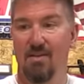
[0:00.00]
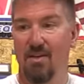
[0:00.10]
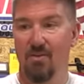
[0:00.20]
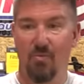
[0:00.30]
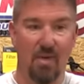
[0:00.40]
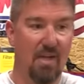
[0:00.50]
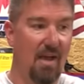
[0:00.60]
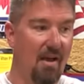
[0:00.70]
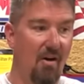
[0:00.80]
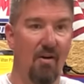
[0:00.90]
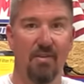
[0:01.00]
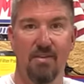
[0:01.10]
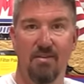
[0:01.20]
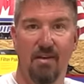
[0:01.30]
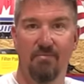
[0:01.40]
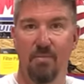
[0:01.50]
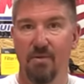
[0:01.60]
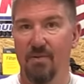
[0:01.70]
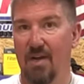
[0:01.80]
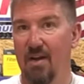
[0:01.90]
here, we got all this stuff
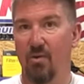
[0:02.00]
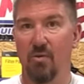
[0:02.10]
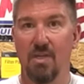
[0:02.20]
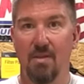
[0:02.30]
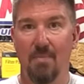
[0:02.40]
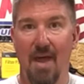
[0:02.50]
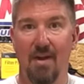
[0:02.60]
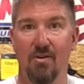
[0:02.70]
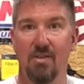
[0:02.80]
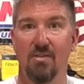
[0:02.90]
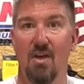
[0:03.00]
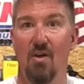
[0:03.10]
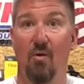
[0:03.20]
moving, I don't need the batteries,